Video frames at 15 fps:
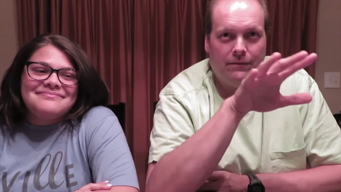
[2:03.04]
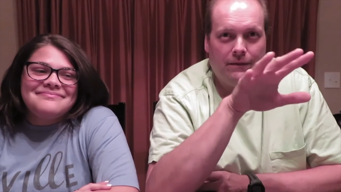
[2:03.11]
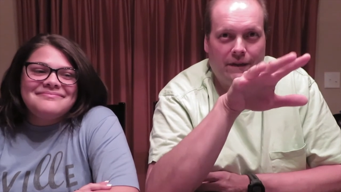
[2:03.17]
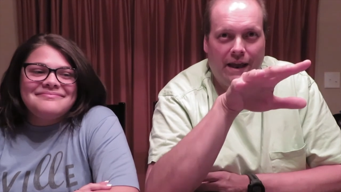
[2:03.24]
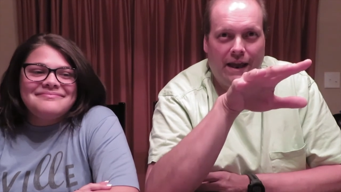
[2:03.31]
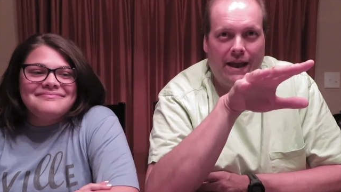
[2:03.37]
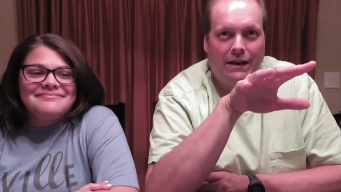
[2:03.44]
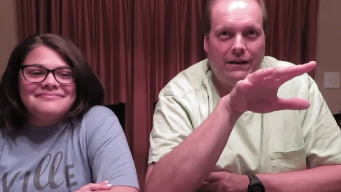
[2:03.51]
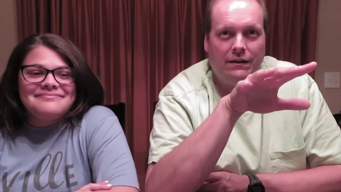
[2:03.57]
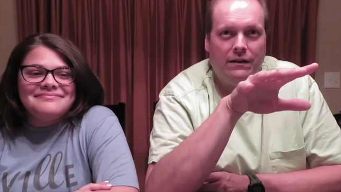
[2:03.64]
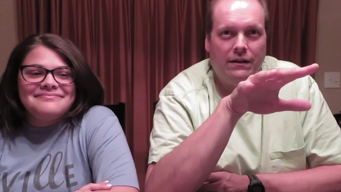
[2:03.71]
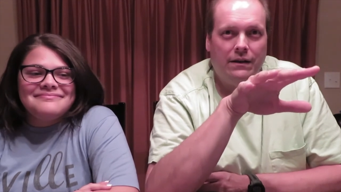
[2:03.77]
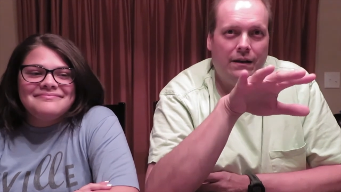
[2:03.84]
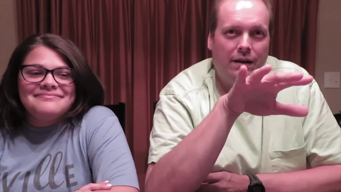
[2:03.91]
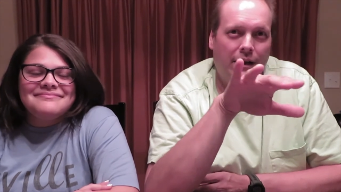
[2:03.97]
Speaker 1: for that.
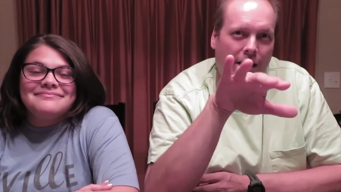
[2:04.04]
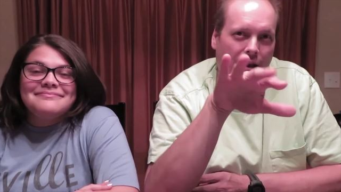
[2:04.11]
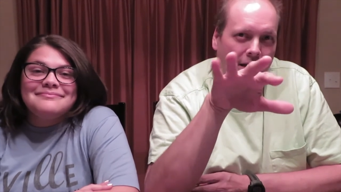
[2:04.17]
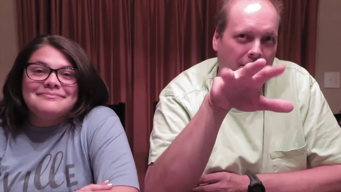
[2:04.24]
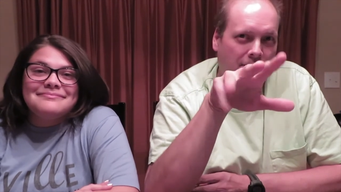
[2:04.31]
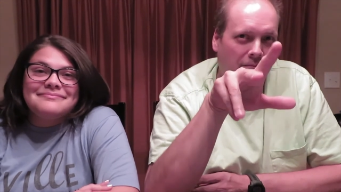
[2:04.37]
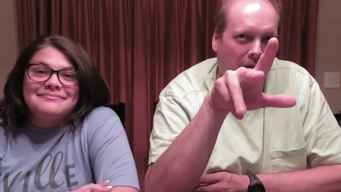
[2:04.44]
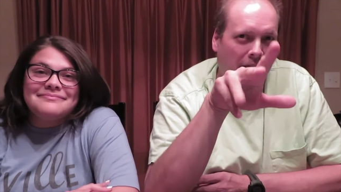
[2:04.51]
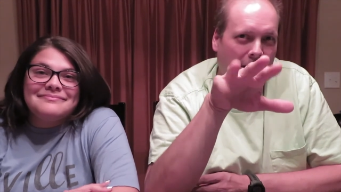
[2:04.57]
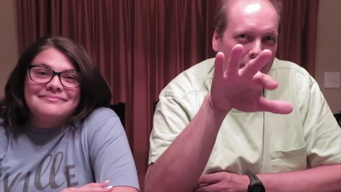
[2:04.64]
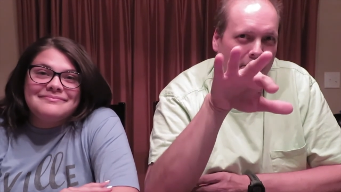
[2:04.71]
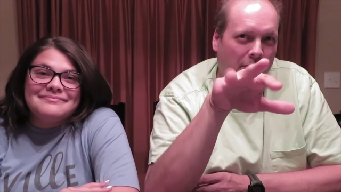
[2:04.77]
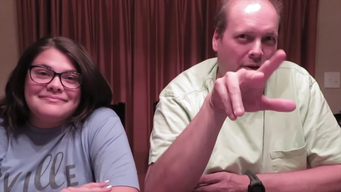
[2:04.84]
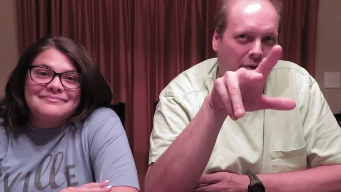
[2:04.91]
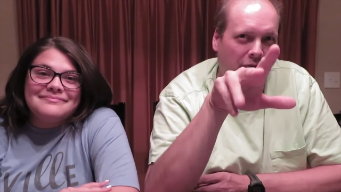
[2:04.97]
And
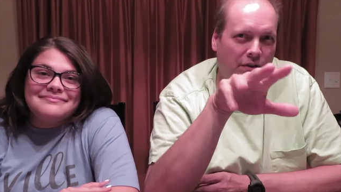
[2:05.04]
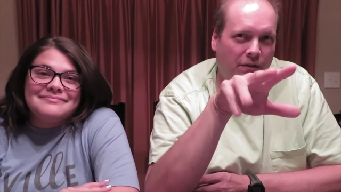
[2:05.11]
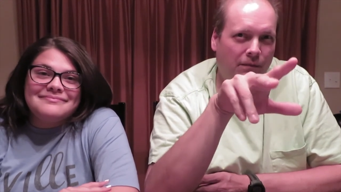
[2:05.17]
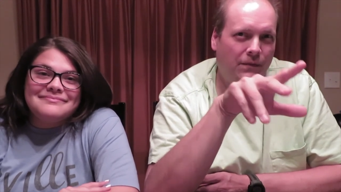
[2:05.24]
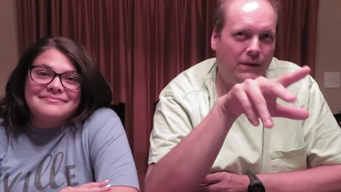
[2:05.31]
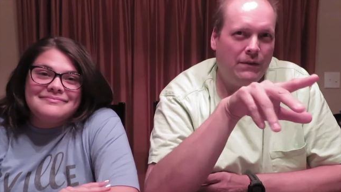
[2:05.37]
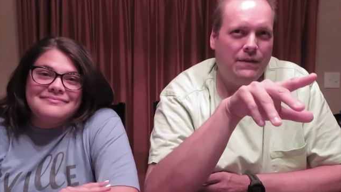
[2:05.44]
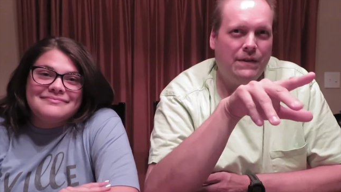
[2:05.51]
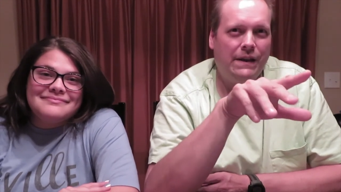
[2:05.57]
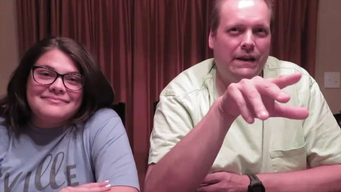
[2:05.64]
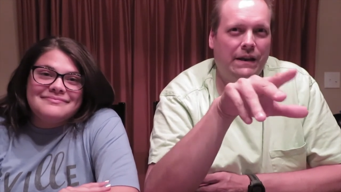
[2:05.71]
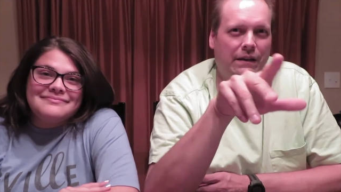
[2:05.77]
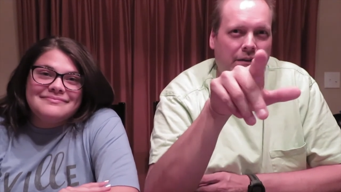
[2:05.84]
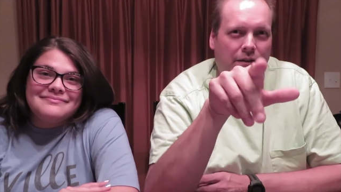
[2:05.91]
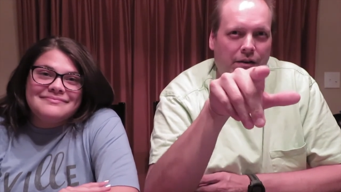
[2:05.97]
might post a few
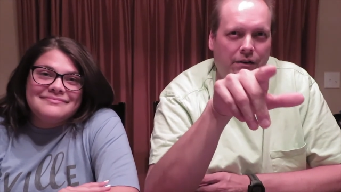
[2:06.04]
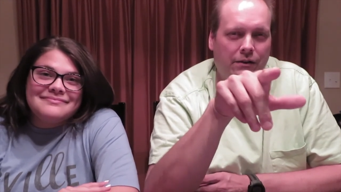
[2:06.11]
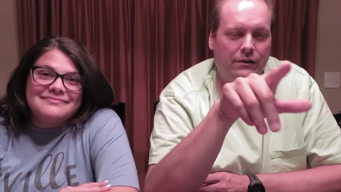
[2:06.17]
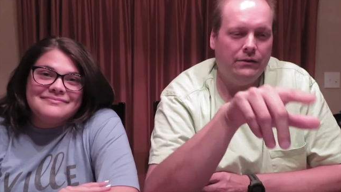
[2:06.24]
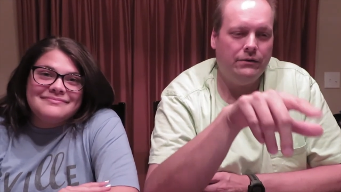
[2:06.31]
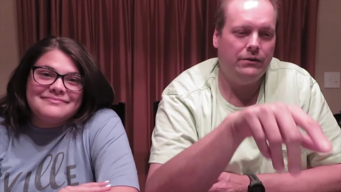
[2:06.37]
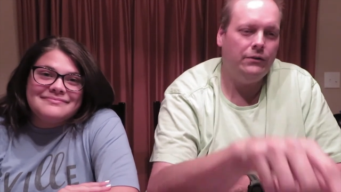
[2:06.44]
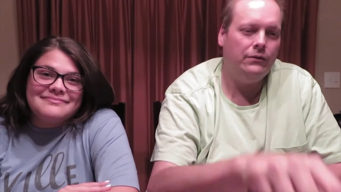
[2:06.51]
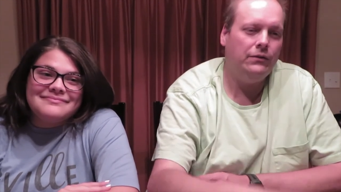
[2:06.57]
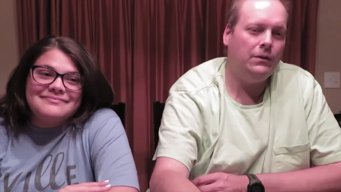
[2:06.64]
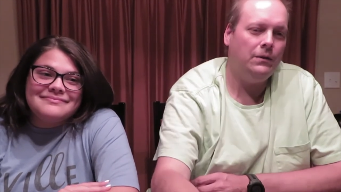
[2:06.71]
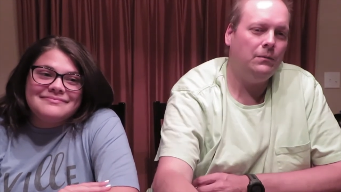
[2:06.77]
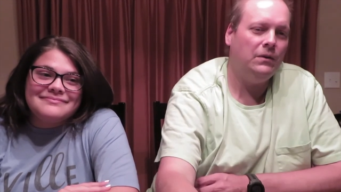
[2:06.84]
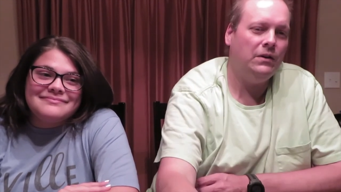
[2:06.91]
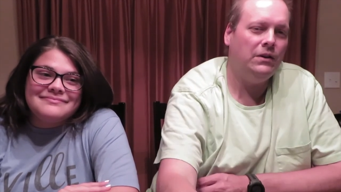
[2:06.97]
things here on
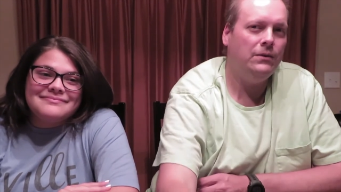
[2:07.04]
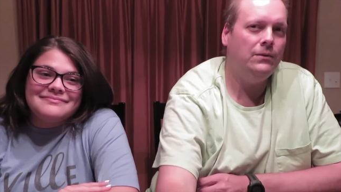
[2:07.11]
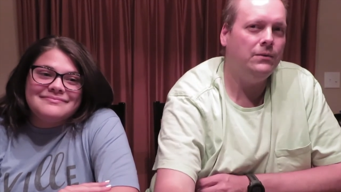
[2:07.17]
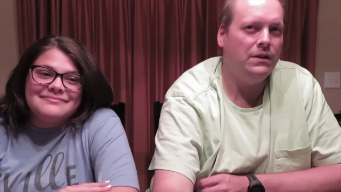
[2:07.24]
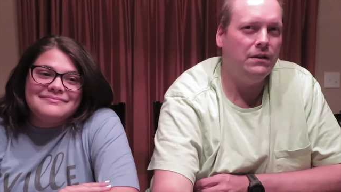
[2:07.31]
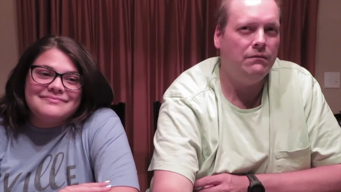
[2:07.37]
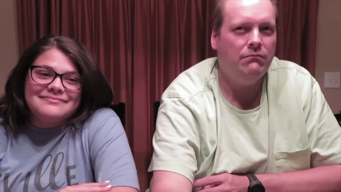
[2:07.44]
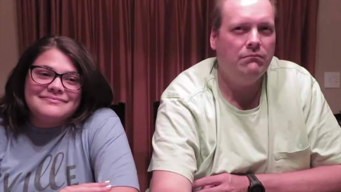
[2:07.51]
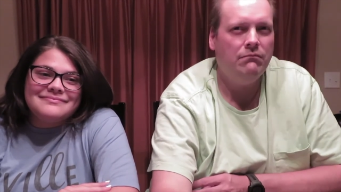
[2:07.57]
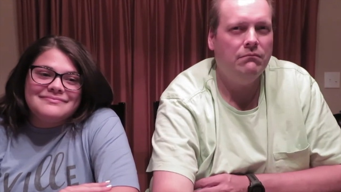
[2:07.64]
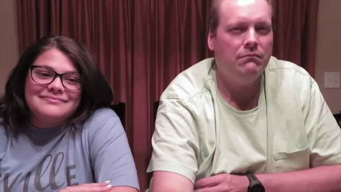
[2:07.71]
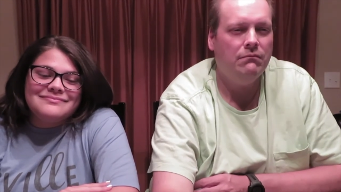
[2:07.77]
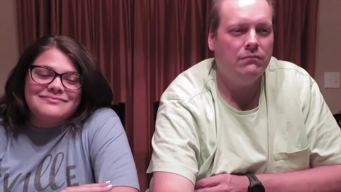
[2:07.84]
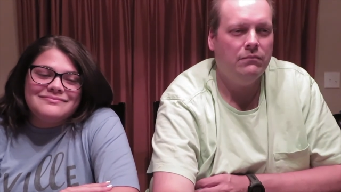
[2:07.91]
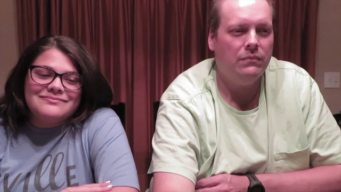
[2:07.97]
YouTube too, and
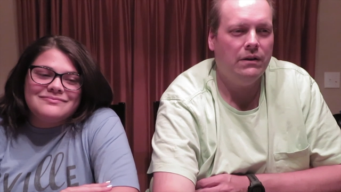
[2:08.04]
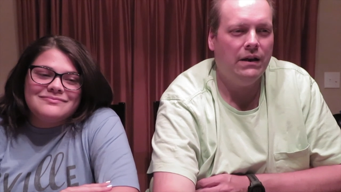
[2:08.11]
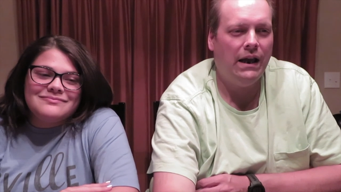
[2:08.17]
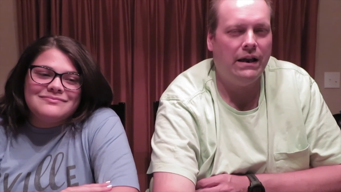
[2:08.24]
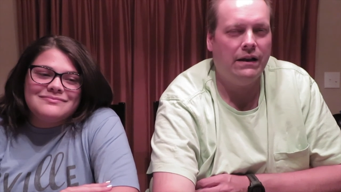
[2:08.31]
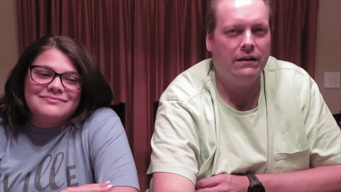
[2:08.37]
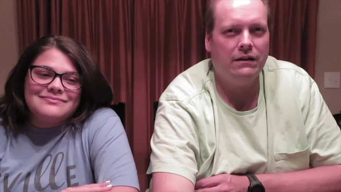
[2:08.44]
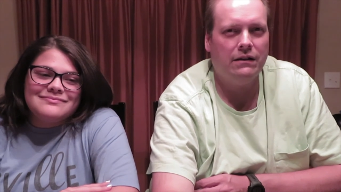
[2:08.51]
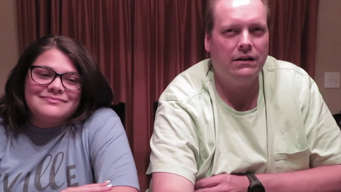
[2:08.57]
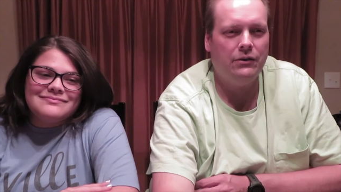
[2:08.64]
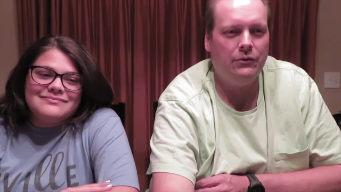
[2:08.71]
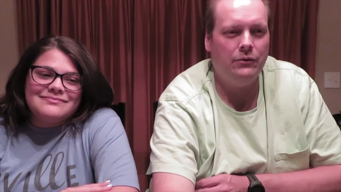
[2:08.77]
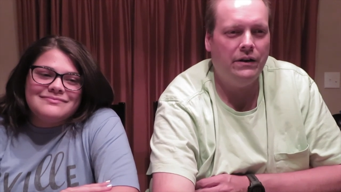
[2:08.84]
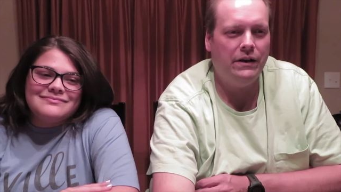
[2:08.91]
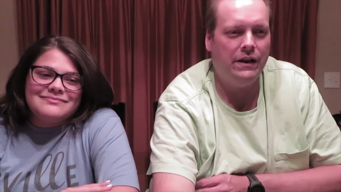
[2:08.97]
kind of
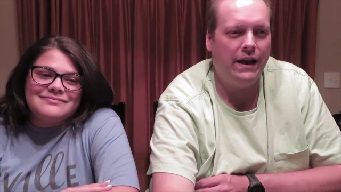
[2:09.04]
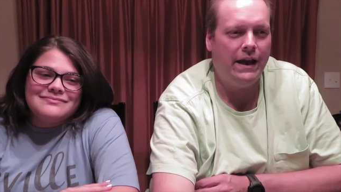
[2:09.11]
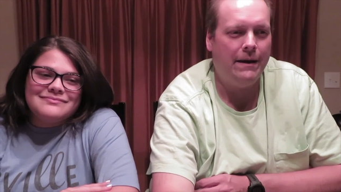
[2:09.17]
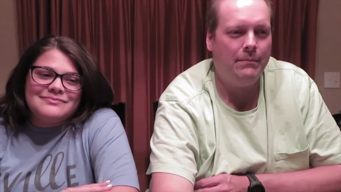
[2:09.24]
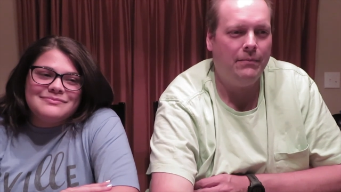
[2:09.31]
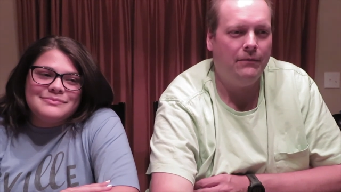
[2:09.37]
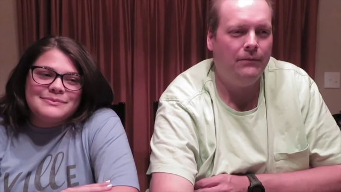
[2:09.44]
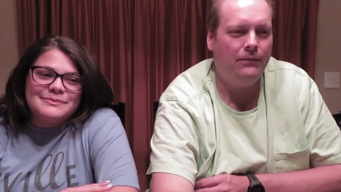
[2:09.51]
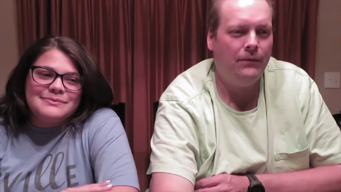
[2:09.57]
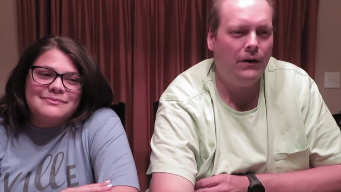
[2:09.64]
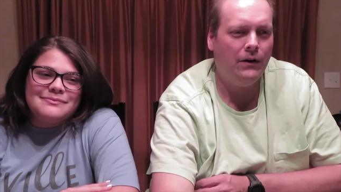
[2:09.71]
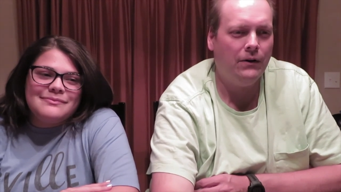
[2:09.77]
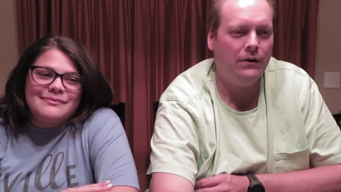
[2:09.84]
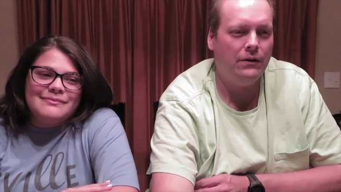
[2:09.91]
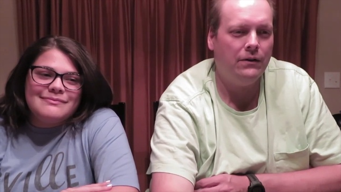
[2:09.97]
clue into that.
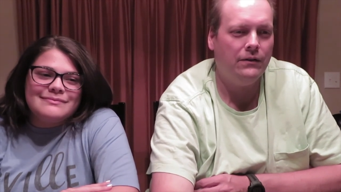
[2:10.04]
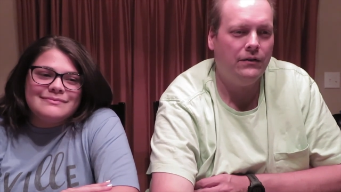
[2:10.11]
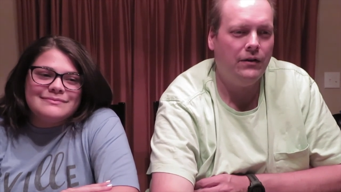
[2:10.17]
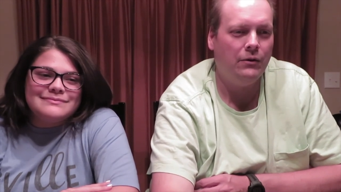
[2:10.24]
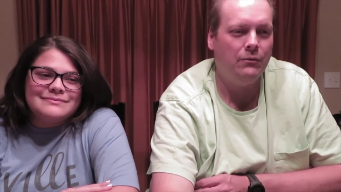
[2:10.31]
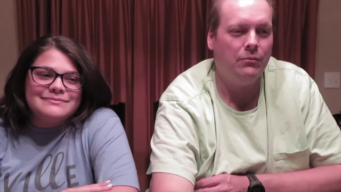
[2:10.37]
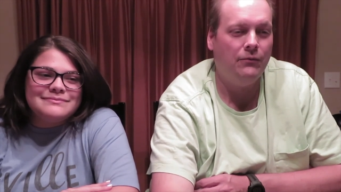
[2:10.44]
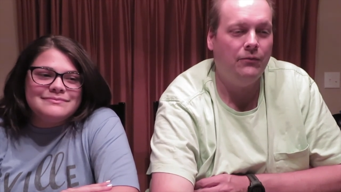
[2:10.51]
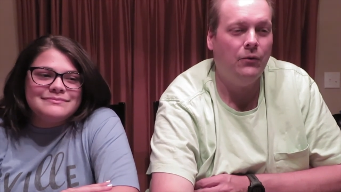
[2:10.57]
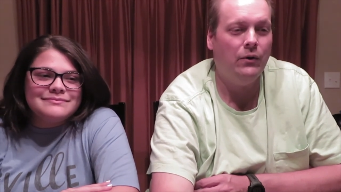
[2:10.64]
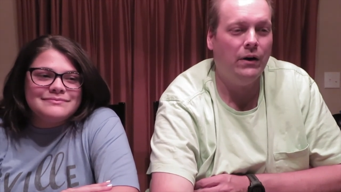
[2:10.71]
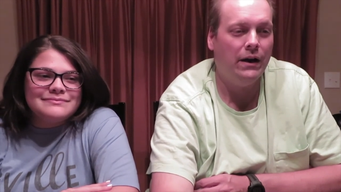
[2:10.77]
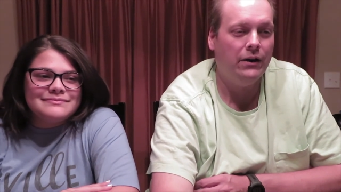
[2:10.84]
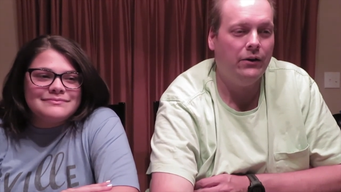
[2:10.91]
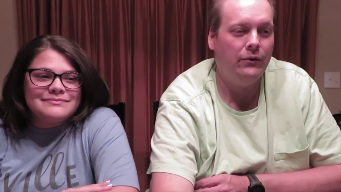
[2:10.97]
Before, so before
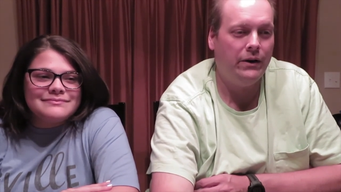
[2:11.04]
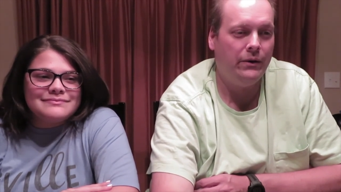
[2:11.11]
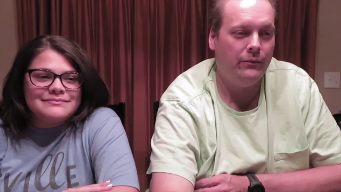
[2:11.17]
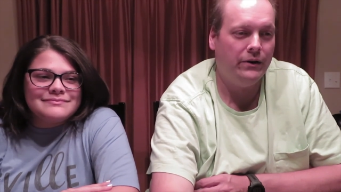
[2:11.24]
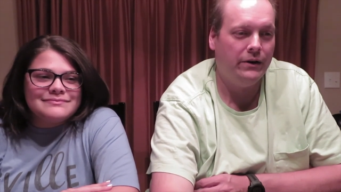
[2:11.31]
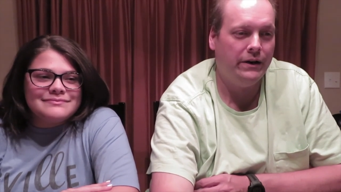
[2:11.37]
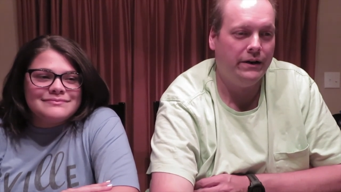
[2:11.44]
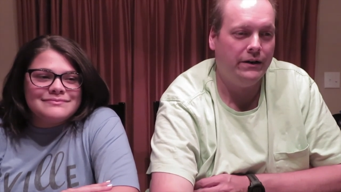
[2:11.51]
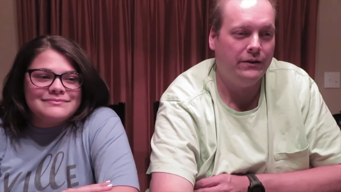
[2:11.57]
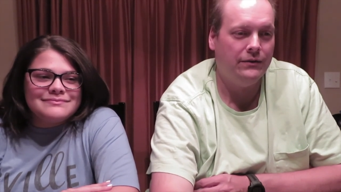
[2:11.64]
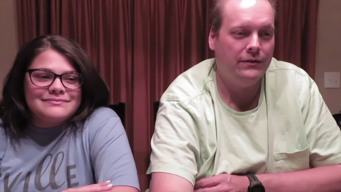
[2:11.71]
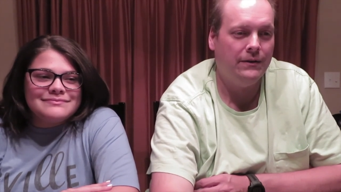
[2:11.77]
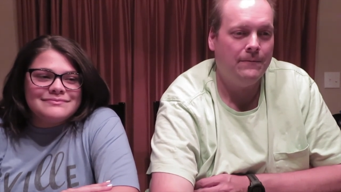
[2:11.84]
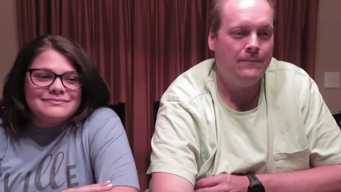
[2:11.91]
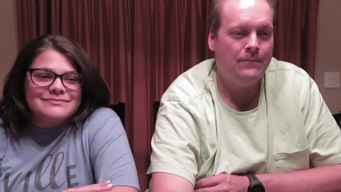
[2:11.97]
I go anywhere else,